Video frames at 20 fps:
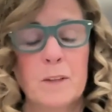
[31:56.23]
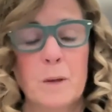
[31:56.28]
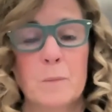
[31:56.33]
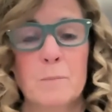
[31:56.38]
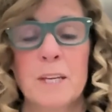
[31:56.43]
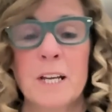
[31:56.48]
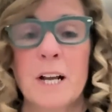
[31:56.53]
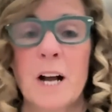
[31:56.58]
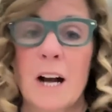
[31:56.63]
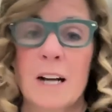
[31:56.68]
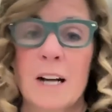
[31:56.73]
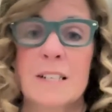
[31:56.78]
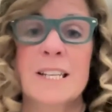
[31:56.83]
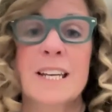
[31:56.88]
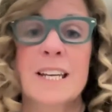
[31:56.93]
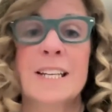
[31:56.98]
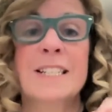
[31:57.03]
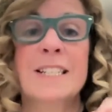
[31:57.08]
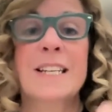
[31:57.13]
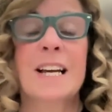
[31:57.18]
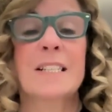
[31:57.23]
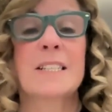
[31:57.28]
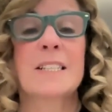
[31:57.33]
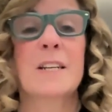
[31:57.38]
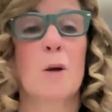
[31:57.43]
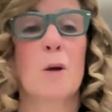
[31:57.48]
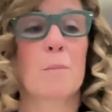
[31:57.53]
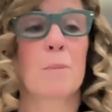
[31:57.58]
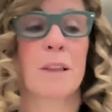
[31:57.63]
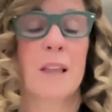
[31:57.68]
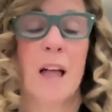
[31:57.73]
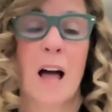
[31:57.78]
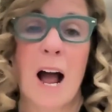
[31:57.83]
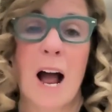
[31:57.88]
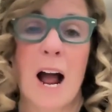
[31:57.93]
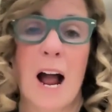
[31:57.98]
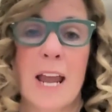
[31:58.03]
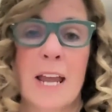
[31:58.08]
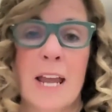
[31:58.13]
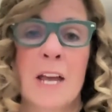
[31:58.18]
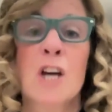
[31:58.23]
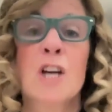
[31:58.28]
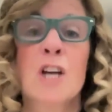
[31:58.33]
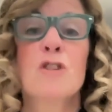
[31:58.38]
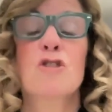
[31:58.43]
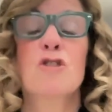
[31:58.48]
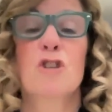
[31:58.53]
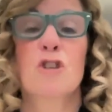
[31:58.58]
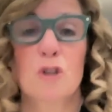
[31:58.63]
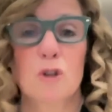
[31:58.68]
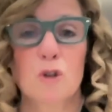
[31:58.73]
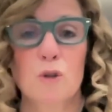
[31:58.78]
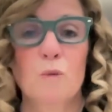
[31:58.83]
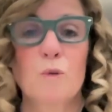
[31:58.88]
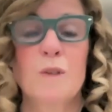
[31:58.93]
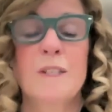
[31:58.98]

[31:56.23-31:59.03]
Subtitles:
because it doesn't apply to